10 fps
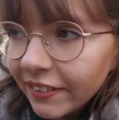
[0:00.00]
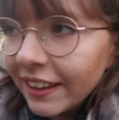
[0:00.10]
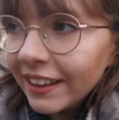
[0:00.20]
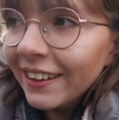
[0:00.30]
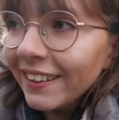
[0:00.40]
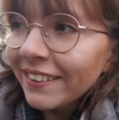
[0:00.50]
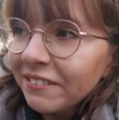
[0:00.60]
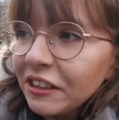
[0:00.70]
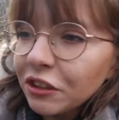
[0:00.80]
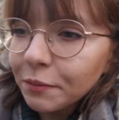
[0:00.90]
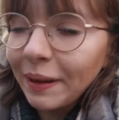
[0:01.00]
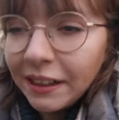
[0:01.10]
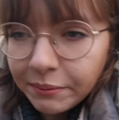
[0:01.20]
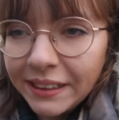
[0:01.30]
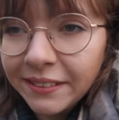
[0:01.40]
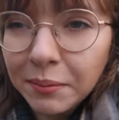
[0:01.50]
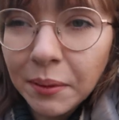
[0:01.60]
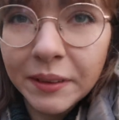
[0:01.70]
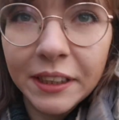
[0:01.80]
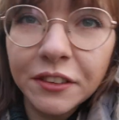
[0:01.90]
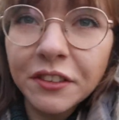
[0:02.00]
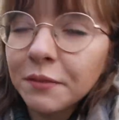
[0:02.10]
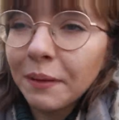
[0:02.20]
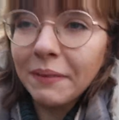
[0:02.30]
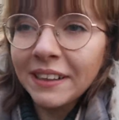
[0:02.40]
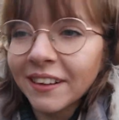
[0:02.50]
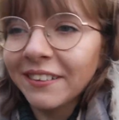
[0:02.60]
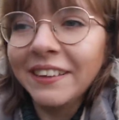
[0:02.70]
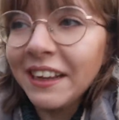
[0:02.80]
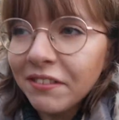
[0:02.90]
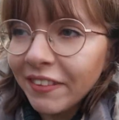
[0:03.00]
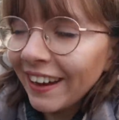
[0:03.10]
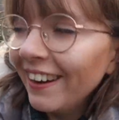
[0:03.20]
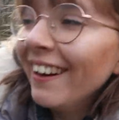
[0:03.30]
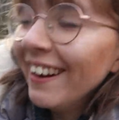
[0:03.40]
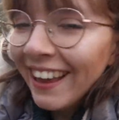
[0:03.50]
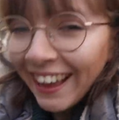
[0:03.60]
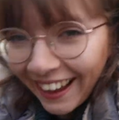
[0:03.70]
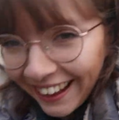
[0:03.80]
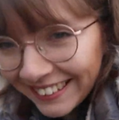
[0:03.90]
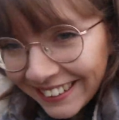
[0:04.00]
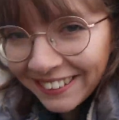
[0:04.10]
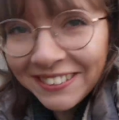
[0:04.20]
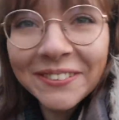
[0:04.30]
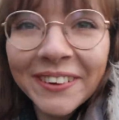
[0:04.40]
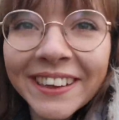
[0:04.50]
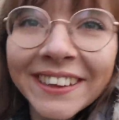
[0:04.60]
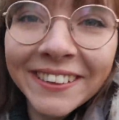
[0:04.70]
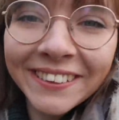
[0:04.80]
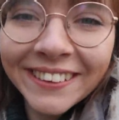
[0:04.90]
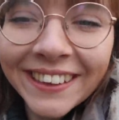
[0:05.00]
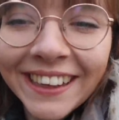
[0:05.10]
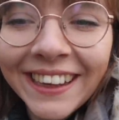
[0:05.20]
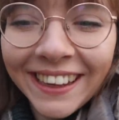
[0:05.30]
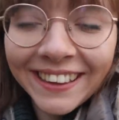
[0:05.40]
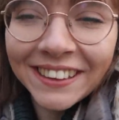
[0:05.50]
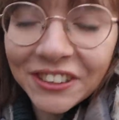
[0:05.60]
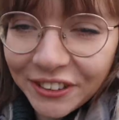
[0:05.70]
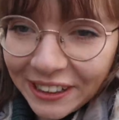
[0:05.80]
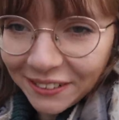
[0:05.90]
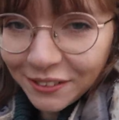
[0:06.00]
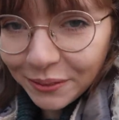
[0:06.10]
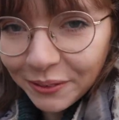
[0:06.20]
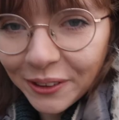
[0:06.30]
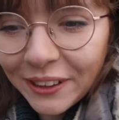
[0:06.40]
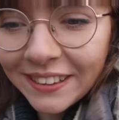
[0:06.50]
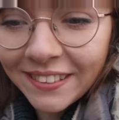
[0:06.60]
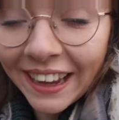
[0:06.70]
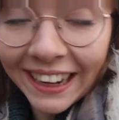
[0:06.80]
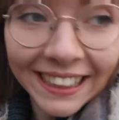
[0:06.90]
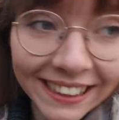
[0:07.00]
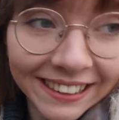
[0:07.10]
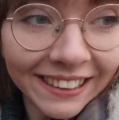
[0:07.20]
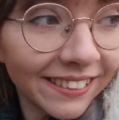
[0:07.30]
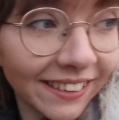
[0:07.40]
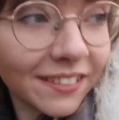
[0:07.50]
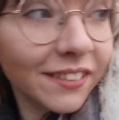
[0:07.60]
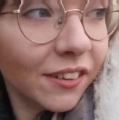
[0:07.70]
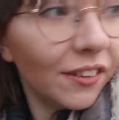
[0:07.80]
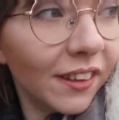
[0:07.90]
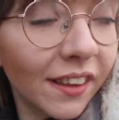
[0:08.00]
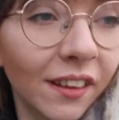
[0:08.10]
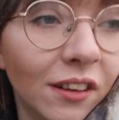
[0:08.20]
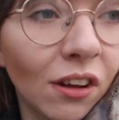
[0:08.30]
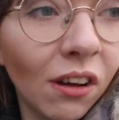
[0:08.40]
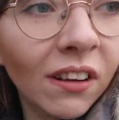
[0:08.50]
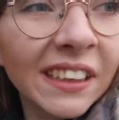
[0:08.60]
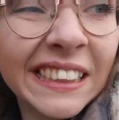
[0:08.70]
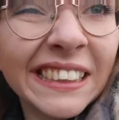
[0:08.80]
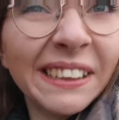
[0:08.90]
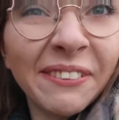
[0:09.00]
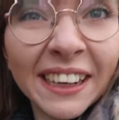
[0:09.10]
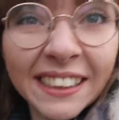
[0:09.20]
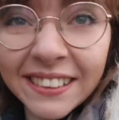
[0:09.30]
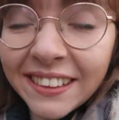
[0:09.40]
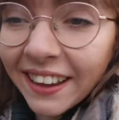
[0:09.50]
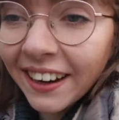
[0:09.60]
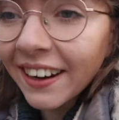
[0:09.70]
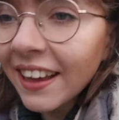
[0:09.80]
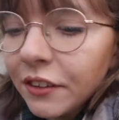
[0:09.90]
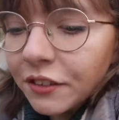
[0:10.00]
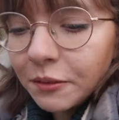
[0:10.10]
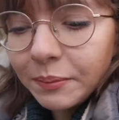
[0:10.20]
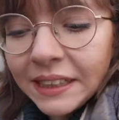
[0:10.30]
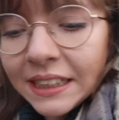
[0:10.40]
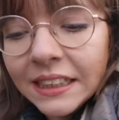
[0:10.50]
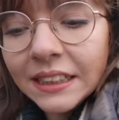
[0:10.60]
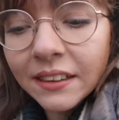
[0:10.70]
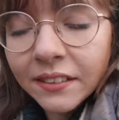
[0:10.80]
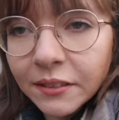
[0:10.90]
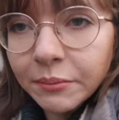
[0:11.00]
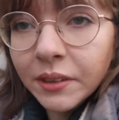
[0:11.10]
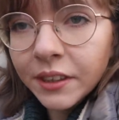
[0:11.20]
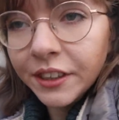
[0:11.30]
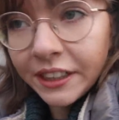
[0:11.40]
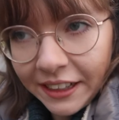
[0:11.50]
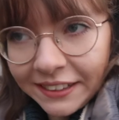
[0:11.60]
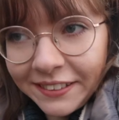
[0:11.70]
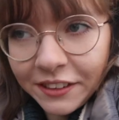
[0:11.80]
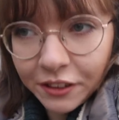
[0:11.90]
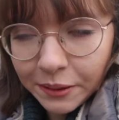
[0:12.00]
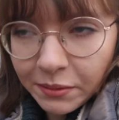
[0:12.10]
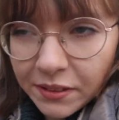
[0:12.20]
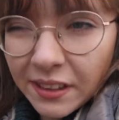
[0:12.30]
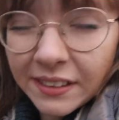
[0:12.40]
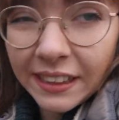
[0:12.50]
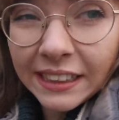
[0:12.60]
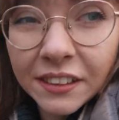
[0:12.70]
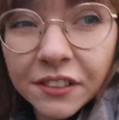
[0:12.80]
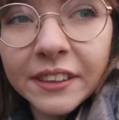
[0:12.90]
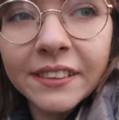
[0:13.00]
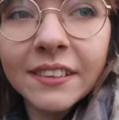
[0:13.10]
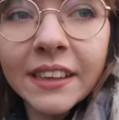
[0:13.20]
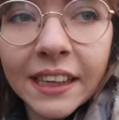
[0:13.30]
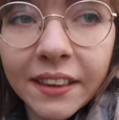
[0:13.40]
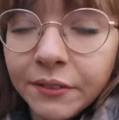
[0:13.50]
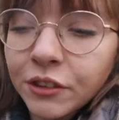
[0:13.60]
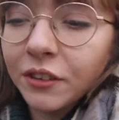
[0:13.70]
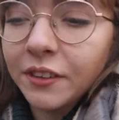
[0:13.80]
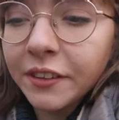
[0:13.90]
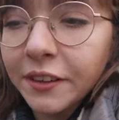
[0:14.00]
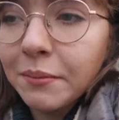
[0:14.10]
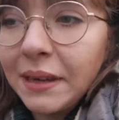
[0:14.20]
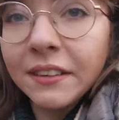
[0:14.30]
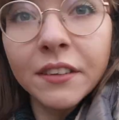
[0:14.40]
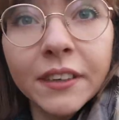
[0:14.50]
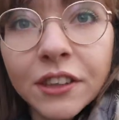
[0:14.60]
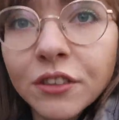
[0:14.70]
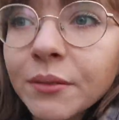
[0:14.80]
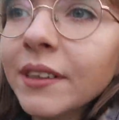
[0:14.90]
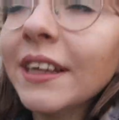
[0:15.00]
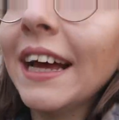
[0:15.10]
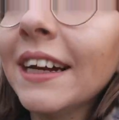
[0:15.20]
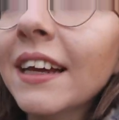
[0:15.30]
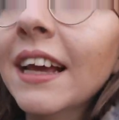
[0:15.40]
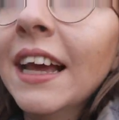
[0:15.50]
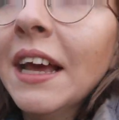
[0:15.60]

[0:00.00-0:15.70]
the feeders behind because I probably could just spend my entire life there. I'm just walking along the trail towards the hide that sits on the loch to see what I can see there. There's been some great crested grebes sighted recently and they were doing their mating ritual, and